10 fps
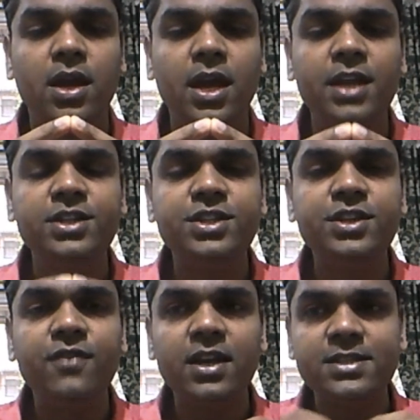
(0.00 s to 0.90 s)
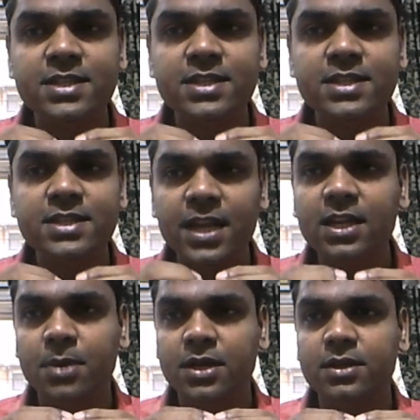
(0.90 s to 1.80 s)
and she felt
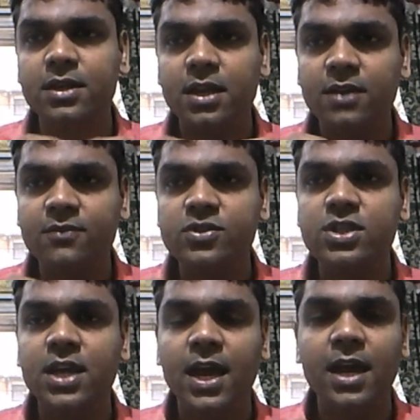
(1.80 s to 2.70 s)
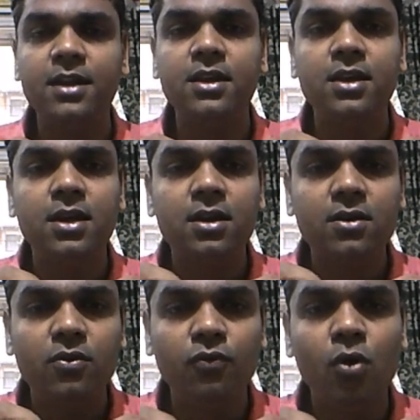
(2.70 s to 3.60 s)
slightly better if she had
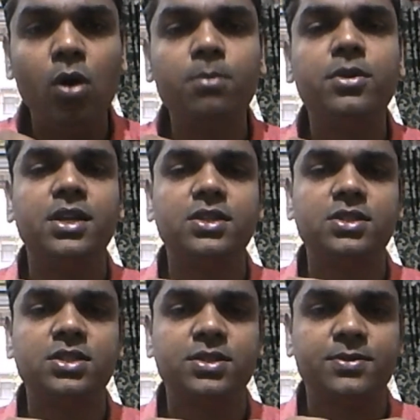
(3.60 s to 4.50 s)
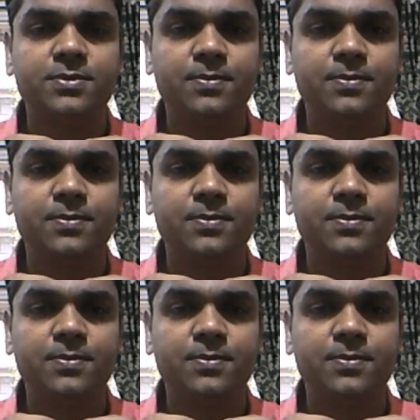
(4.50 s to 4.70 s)
warm drinks.